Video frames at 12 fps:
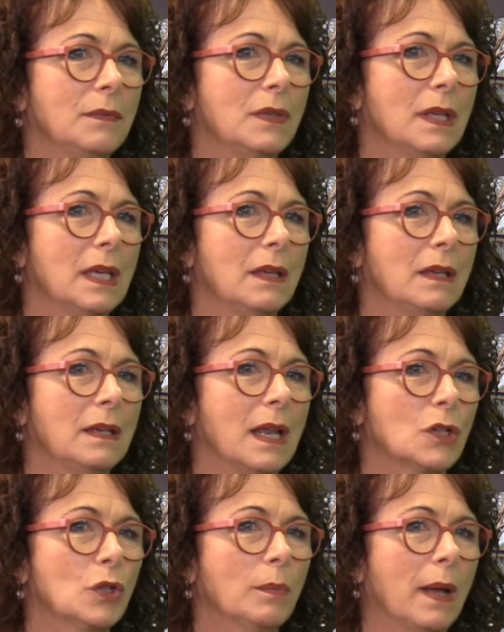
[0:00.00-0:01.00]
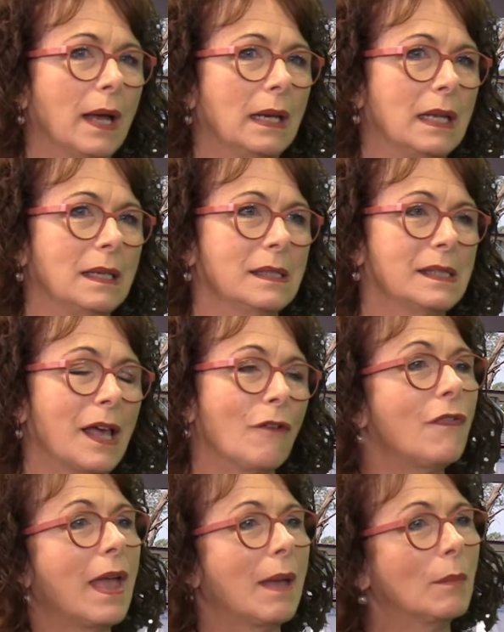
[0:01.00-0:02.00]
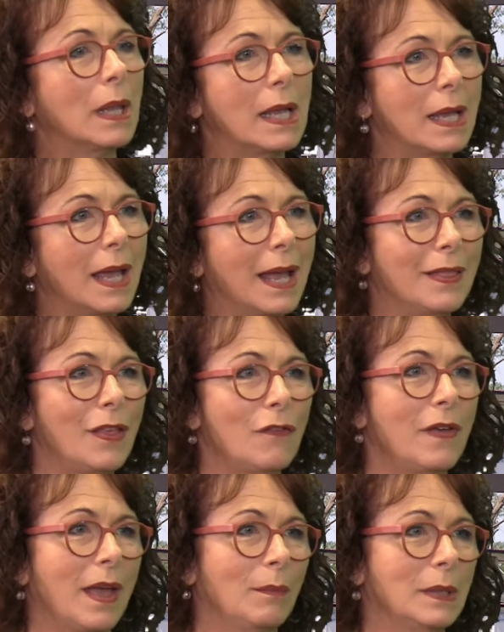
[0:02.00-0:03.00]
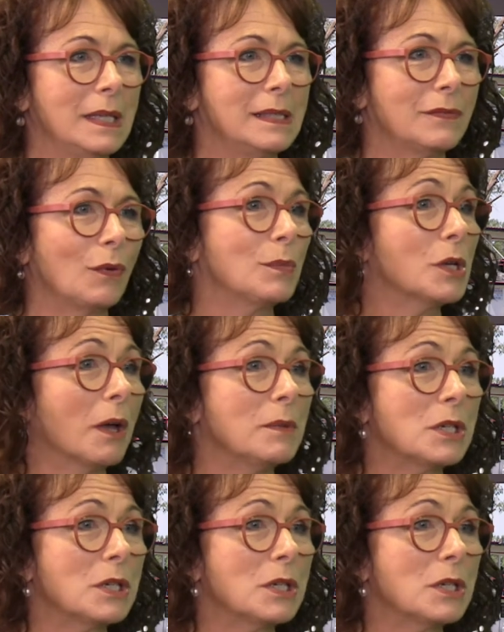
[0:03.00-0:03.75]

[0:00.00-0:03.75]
the National Party is a family, and that families from time to